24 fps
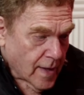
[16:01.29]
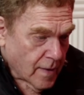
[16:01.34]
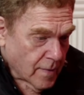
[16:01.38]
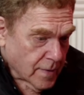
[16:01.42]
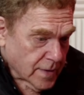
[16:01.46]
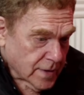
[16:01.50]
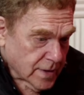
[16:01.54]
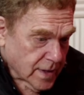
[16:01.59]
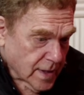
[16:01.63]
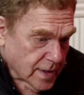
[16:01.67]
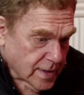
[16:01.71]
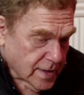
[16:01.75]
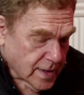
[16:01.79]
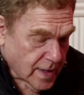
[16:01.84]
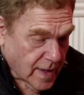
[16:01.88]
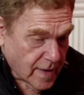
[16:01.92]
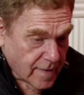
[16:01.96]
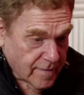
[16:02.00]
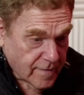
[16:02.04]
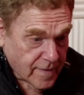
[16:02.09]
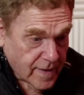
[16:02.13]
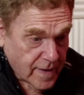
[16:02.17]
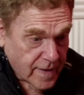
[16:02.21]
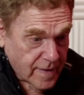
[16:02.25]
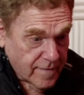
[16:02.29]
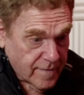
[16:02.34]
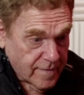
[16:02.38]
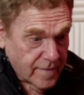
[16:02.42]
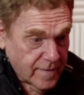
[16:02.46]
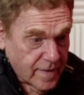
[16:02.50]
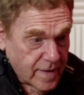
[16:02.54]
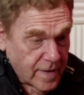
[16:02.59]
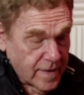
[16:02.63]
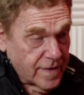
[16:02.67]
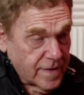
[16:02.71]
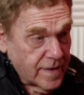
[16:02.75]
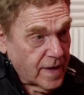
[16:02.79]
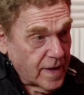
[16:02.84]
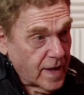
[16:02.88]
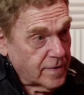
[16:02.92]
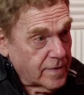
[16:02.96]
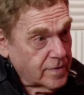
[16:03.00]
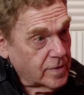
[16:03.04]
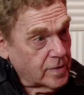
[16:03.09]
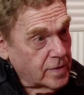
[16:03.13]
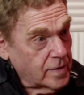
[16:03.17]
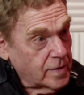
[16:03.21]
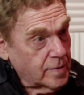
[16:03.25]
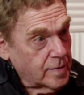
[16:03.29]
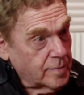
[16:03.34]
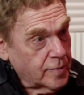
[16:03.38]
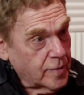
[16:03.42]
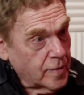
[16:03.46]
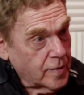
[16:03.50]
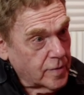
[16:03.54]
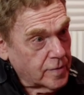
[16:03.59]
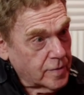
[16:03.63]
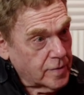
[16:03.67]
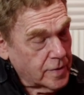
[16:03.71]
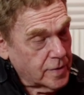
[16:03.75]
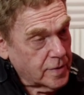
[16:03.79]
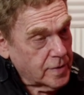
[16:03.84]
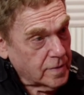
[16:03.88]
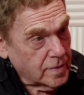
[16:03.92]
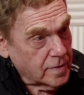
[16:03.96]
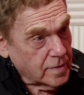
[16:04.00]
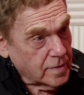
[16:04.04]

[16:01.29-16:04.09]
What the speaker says: always like to have kind of a theatrical approach.